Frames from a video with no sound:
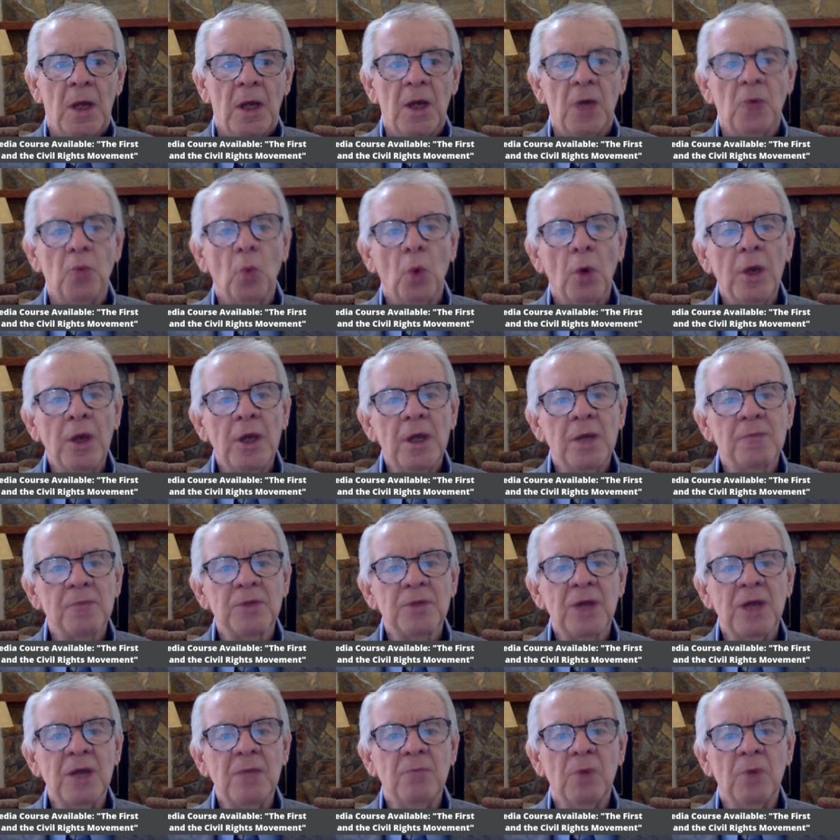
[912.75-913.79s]
In
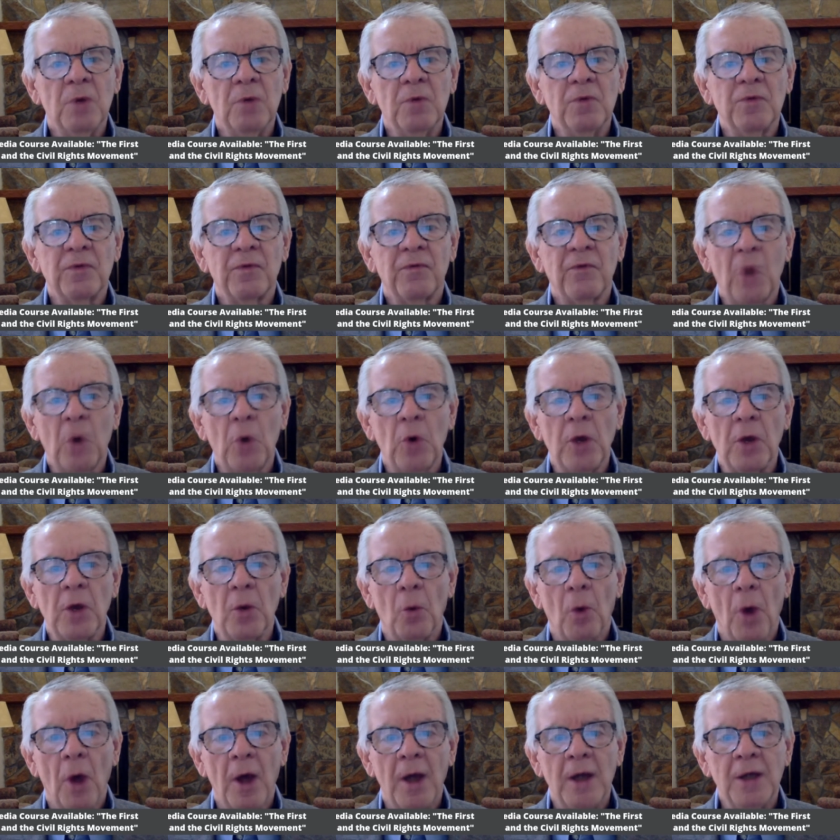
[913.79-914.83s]
Williams, he moves
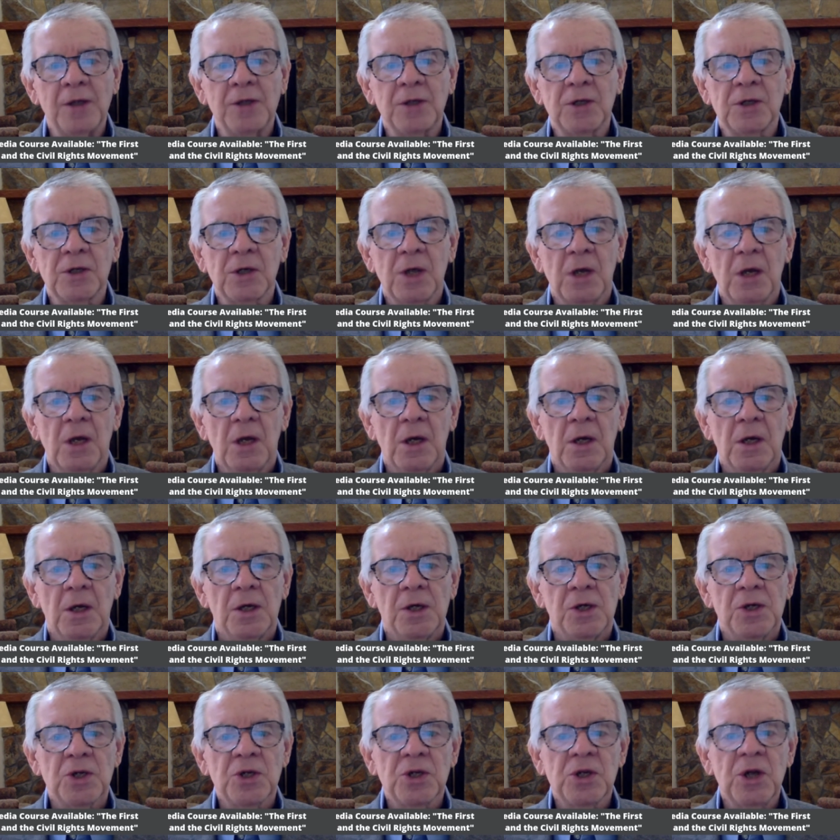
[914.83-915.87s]
voting rights,
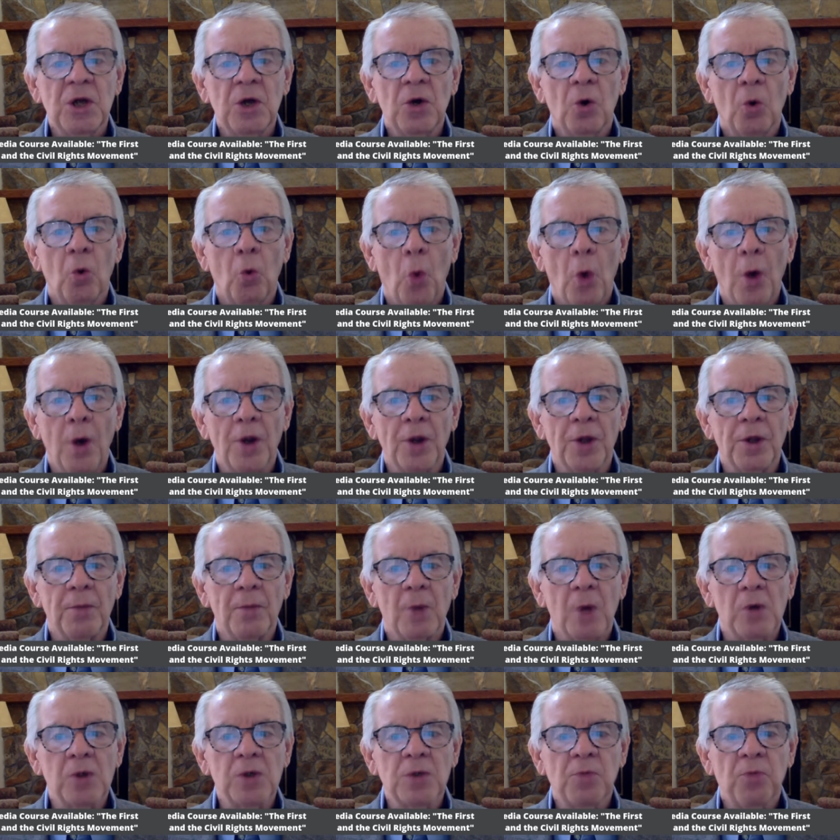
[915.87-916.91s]
still one of the
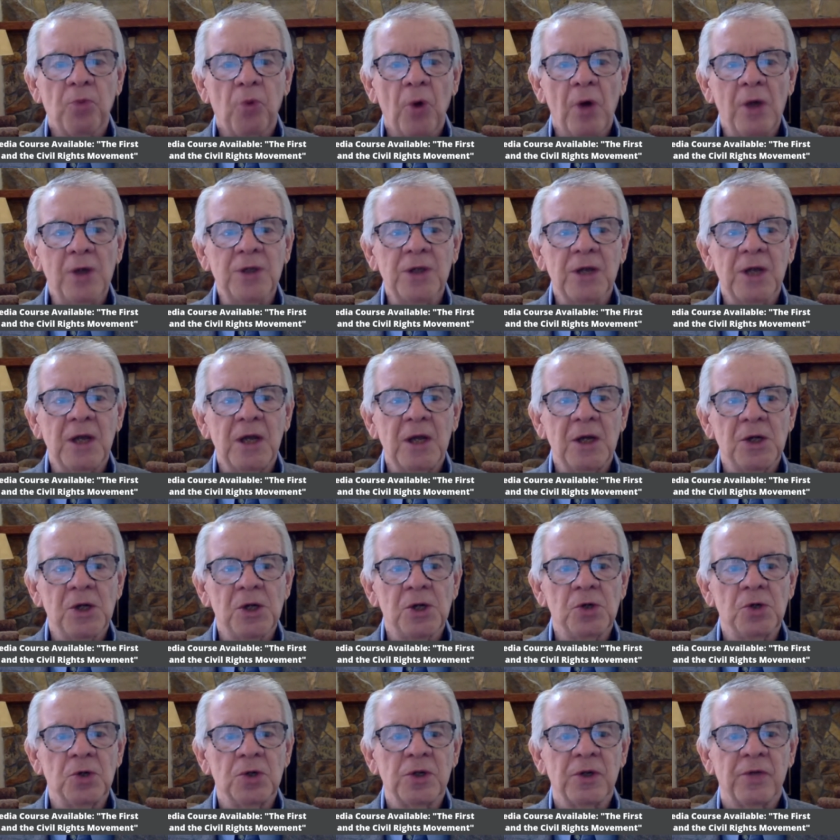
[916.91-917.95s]
most pressing
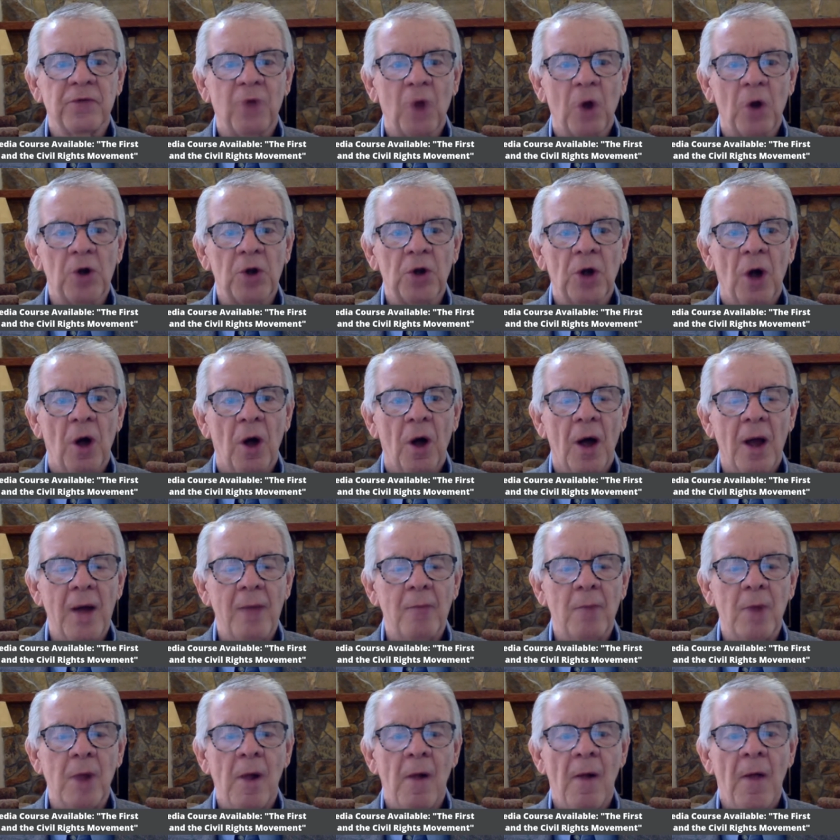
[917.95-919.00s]
issues of our
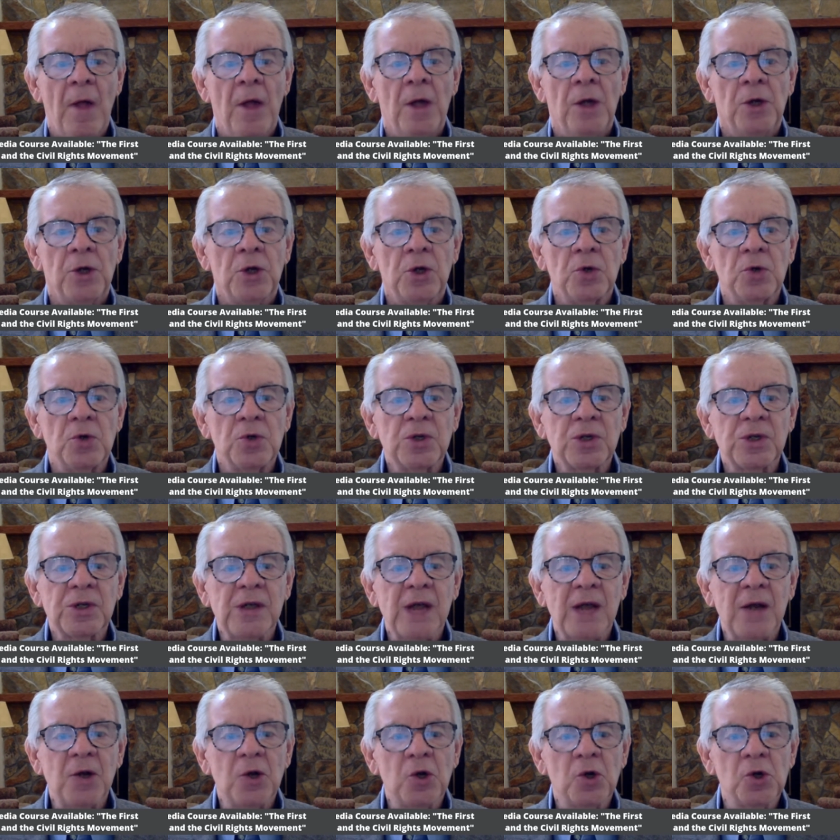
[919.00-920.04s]
time, to
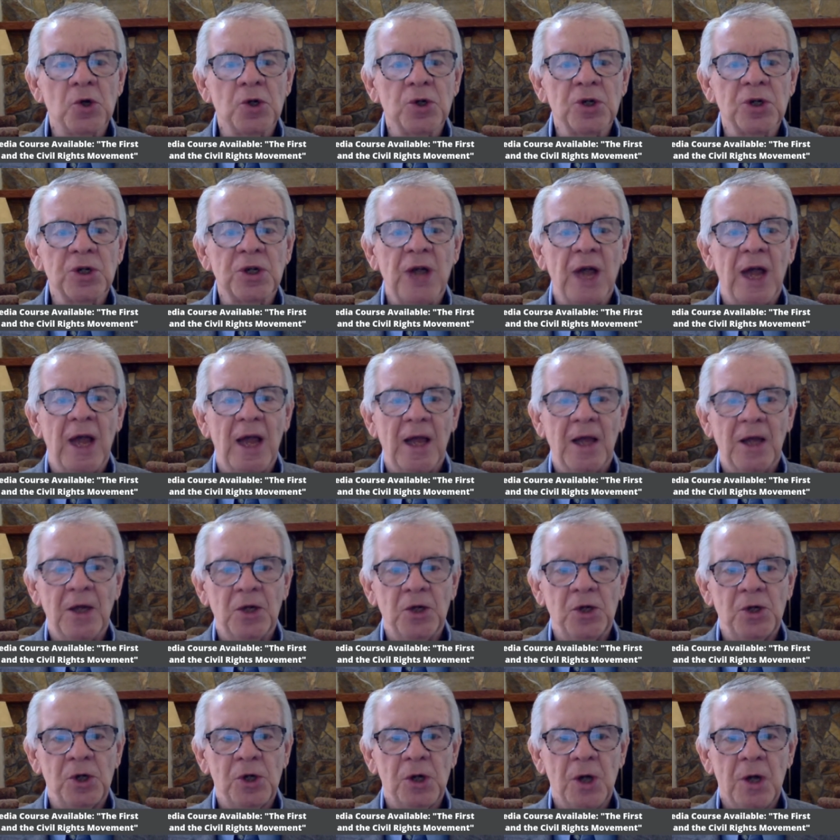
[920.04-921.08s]
center
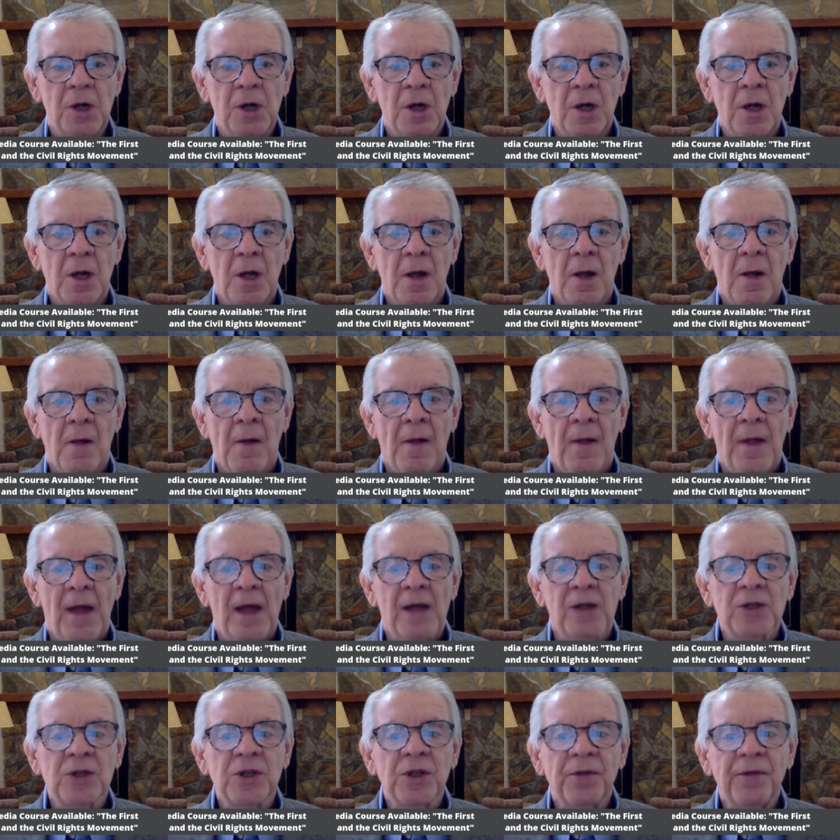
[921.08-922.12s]
stage
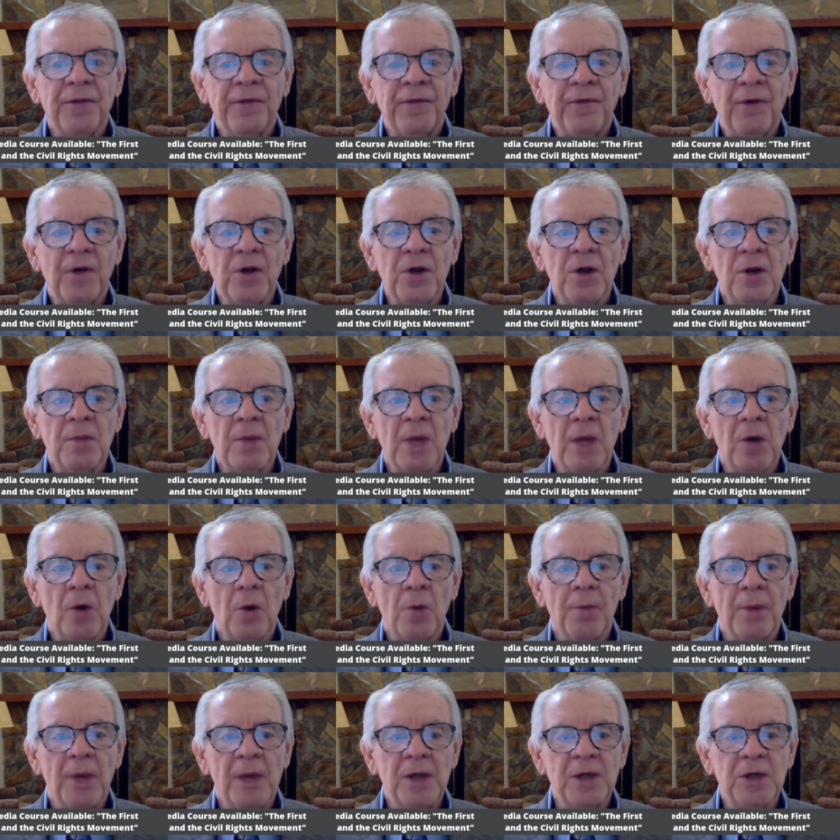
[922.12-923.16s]
as the
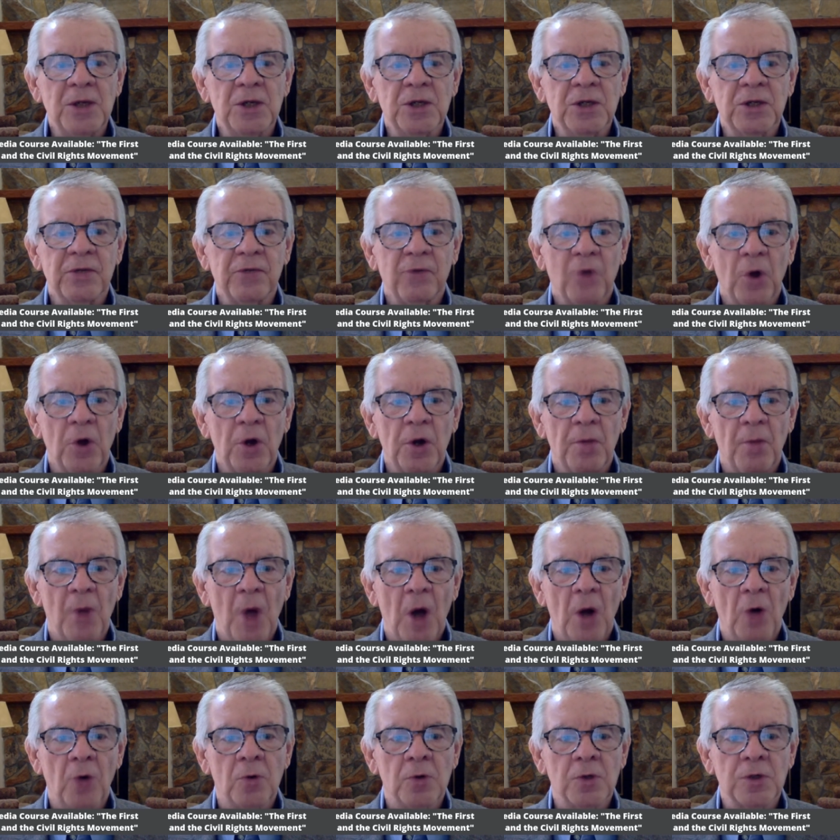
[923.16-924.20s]
fundamental basis of our
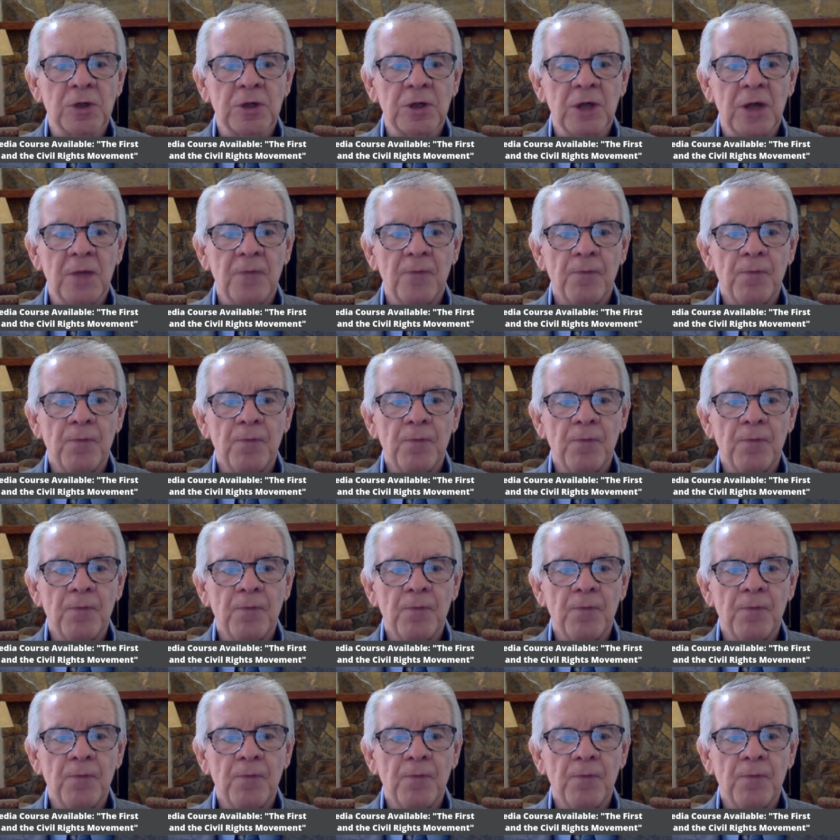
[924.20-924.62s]
democracy.